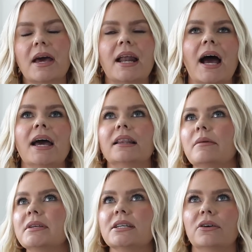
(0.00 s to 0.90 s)
and
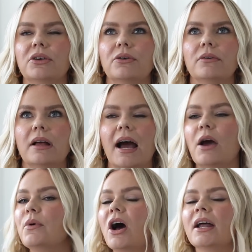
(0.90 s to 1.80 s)
let me tell you, I
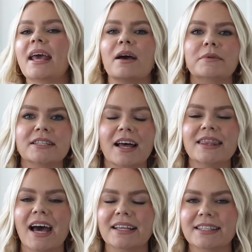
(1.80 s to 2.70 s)
went on
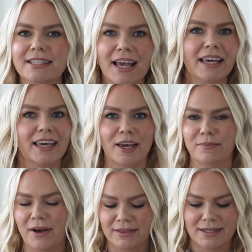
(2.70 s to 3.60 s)
Amazon that second
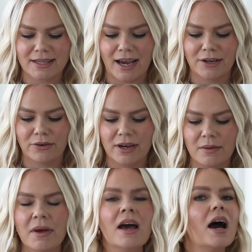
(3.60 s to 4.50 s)
and bought this eye
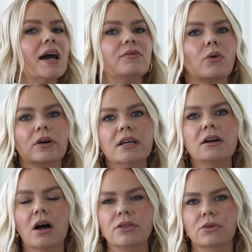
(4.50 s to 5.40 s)
cream. I've already
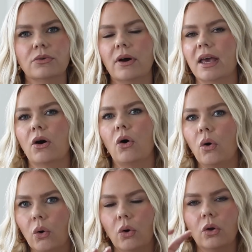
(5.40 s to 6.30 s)
gone through a
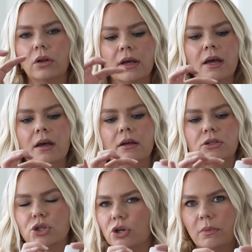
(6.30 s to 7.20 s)
whole
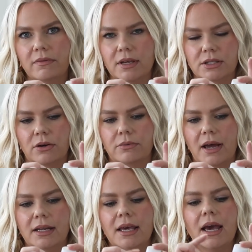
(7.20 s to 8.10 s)
tube of this
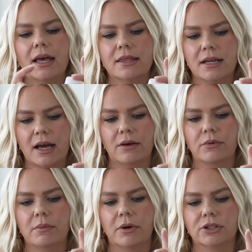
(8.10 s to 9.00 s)
already, and then I
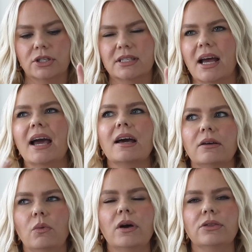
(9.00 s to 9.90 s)
repurchased it. I
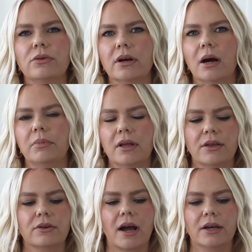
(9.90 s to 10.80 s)
went through a couple
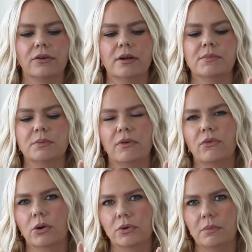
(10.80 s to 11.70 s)
other eye creams
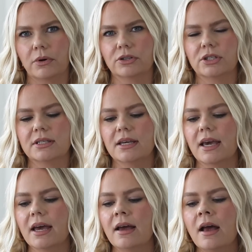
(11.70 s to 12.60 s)
before repurchasing
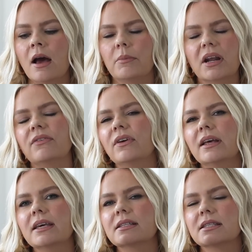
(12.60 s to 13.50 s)
it, but I feel
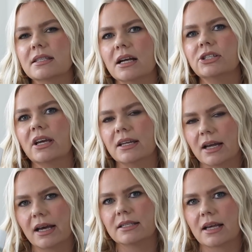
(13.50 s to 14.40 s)
like it's such a
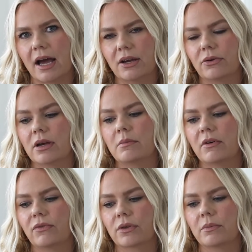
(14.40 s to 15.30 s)
nice eye cream
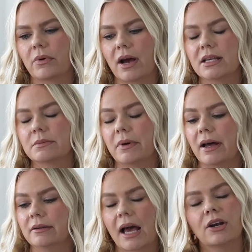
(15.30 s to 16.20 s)
for the price,
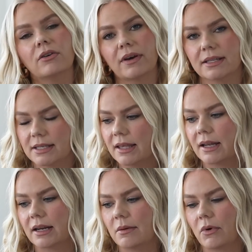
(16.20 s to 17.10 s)
but I don't know if I can say
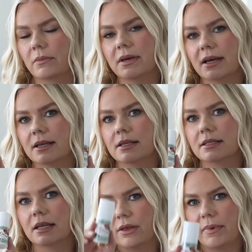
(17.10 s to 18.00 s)
that anymore
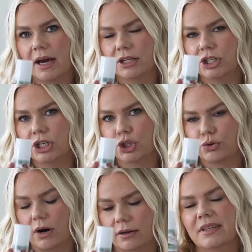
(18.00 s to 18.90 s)
because the packaging
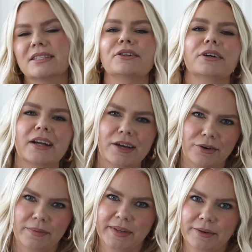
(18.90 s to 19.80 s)
shrunk. It's still a good eye
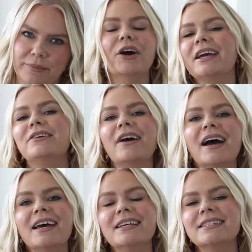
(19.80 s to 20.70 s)
cream though. All right, you
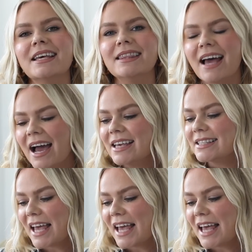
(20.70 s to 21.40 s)
guys, and that is